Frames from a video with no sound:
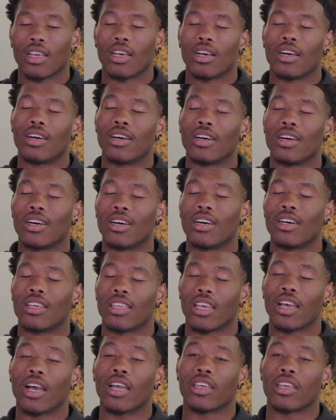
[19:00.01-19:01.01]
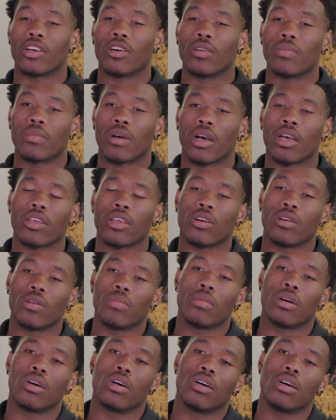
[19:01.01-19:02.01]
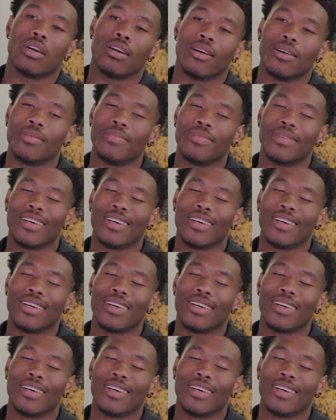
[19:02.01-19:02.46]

Yeah, I am. I am.